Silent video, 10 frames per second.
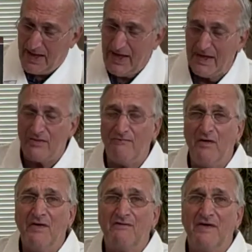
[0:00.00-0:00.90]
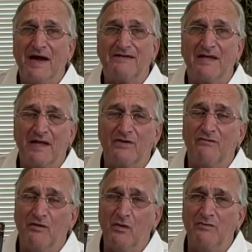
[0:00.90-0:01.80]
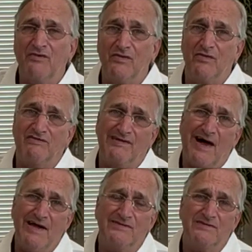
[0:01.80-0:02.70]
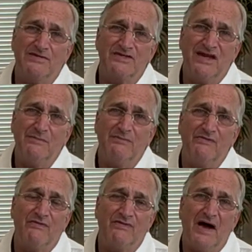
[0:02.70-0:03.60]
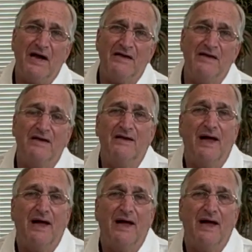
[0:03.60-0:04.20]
and the very fact that it conforms to the size and shape of the siding